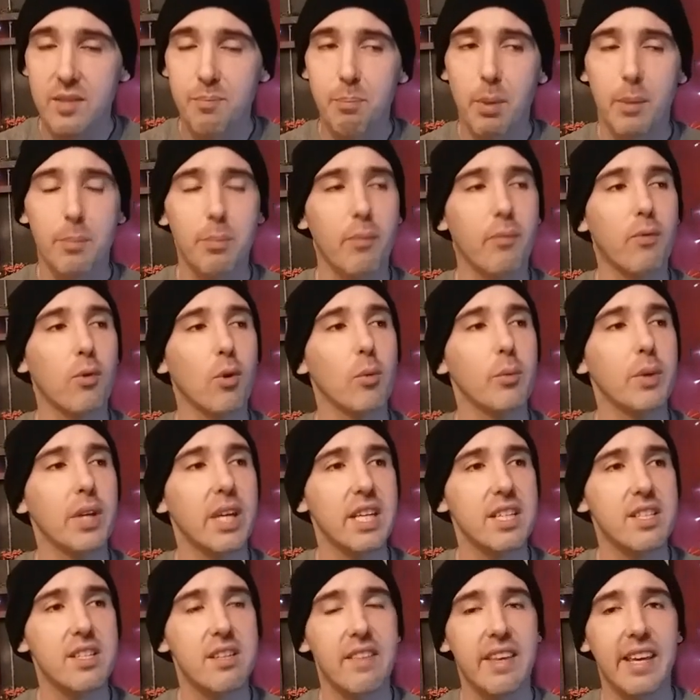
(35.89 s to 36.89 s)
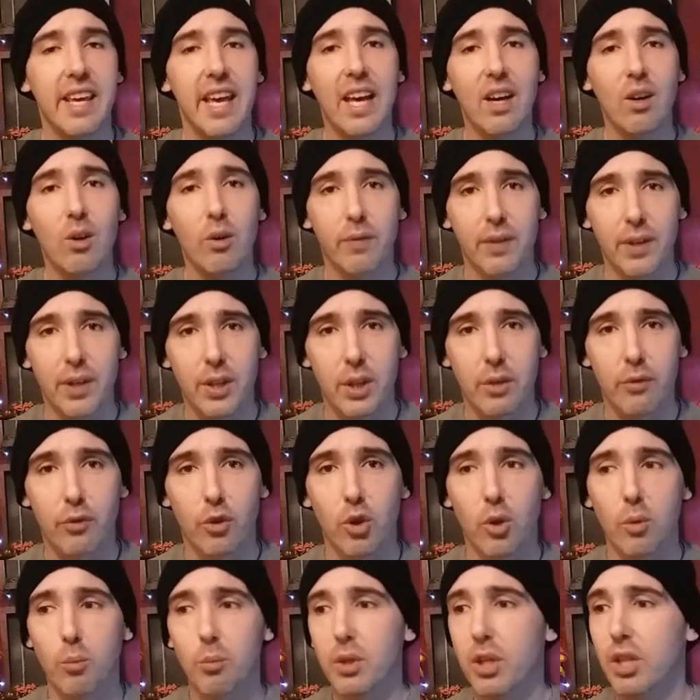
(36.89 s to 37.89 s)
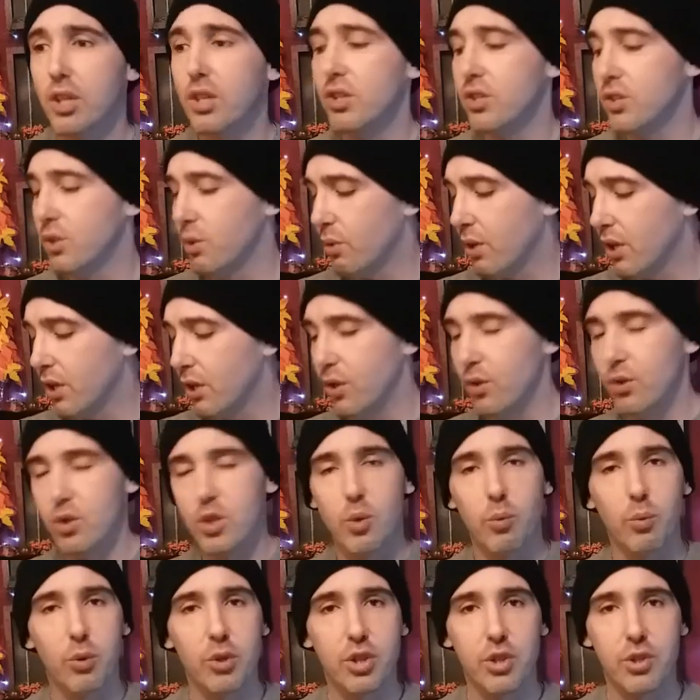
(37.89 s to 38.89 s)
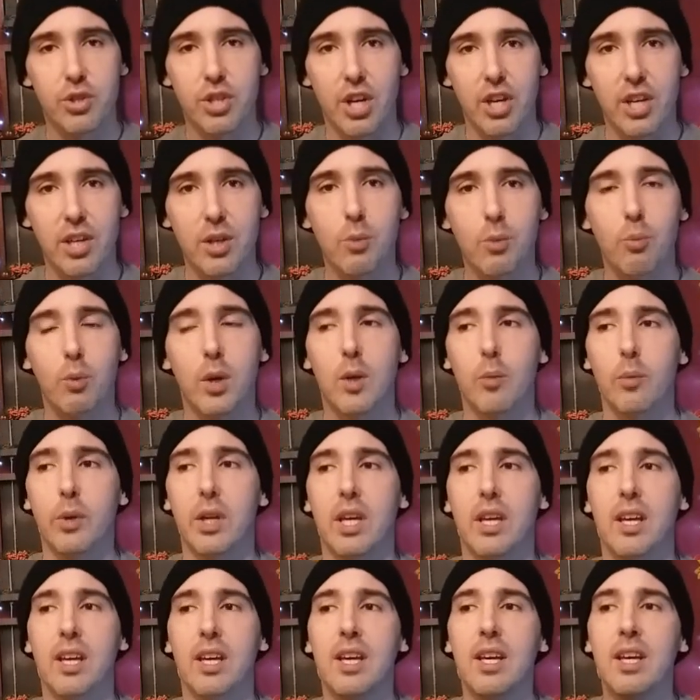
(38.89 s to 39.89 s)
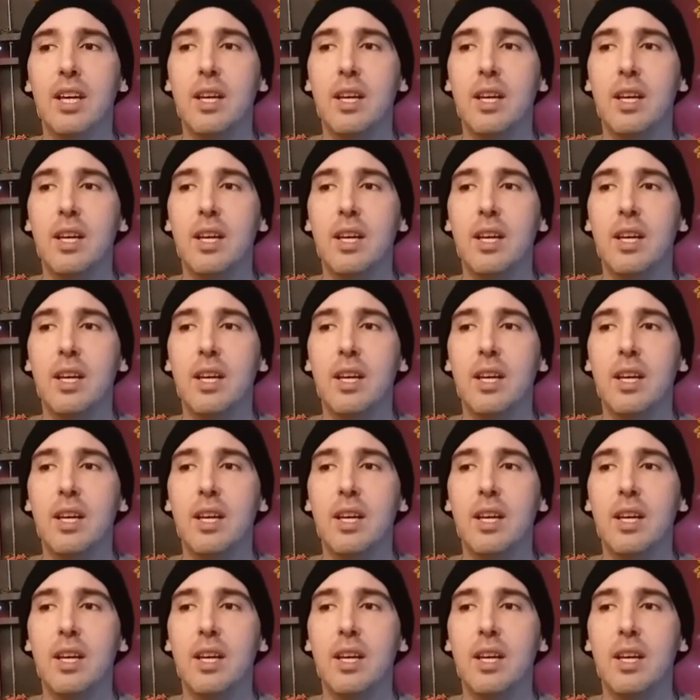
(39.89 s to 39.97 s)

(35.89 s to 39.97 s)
but before we get to the elephant in the room, we're going to do our usual shtick where we